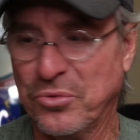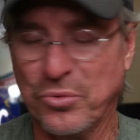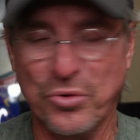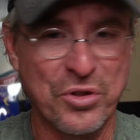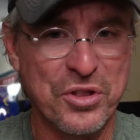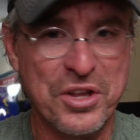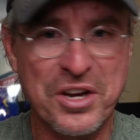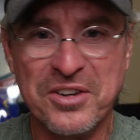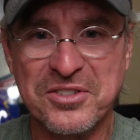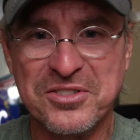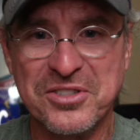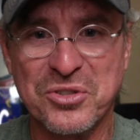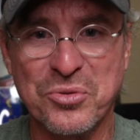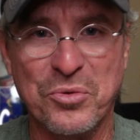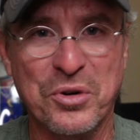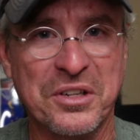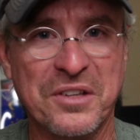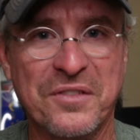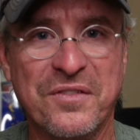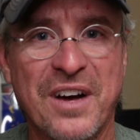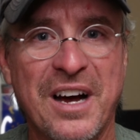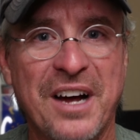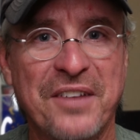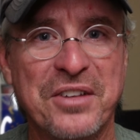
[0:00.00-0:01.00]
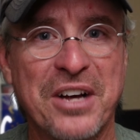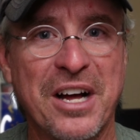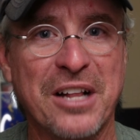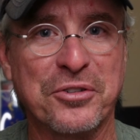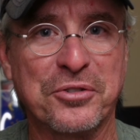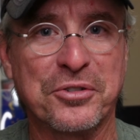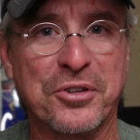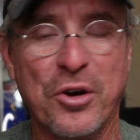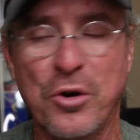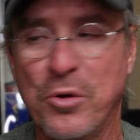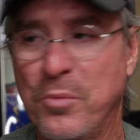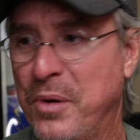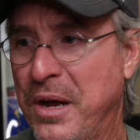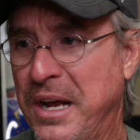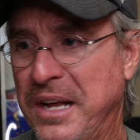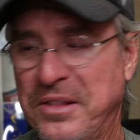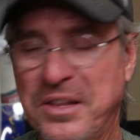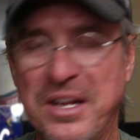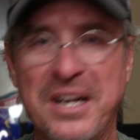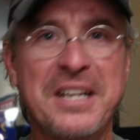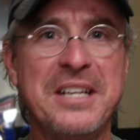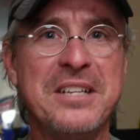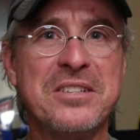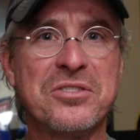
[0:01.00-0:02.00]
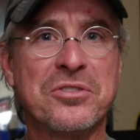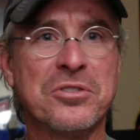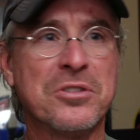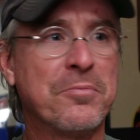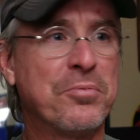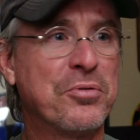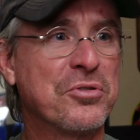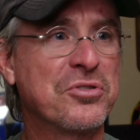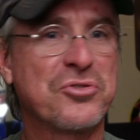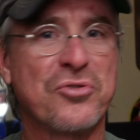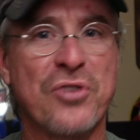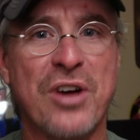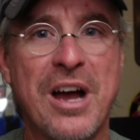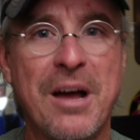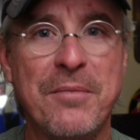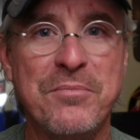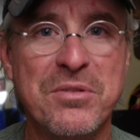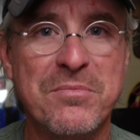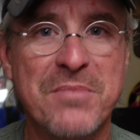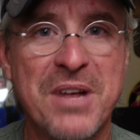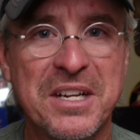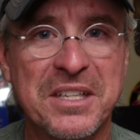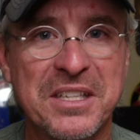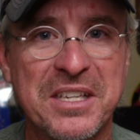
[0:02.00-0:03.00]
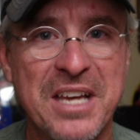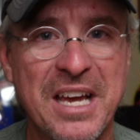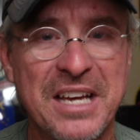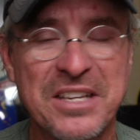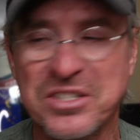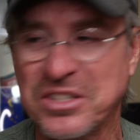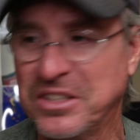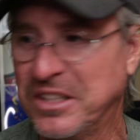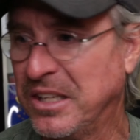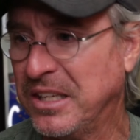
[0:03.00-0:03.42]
Well, there's a $25 copay. Then he's going to prescribe you medication.